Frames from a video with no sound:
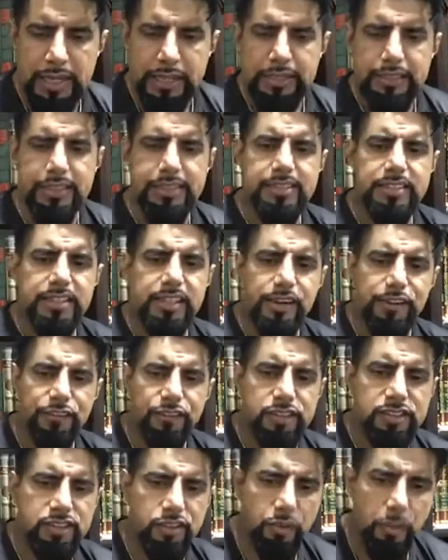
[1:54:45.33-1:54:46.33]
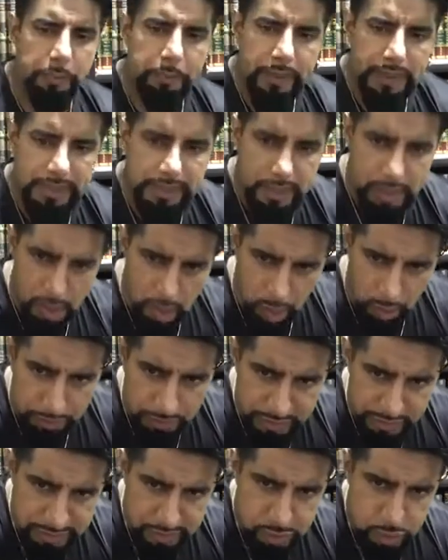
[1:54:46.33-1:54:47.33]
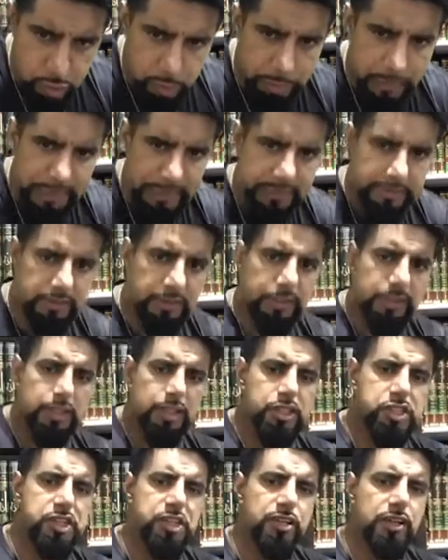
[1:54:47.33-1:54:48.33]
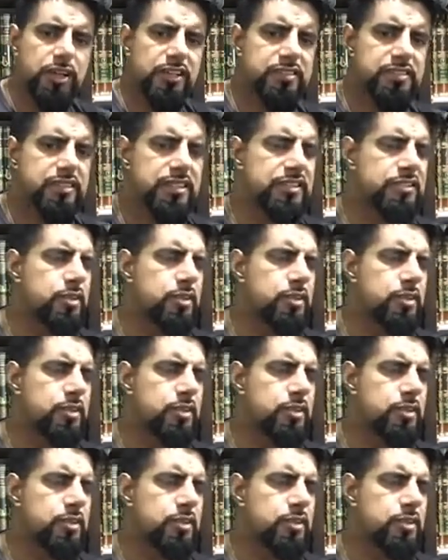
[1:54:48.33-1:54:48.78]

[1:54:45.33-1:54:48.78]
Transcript: There's a difference of opinion on this Zubair Shirazi.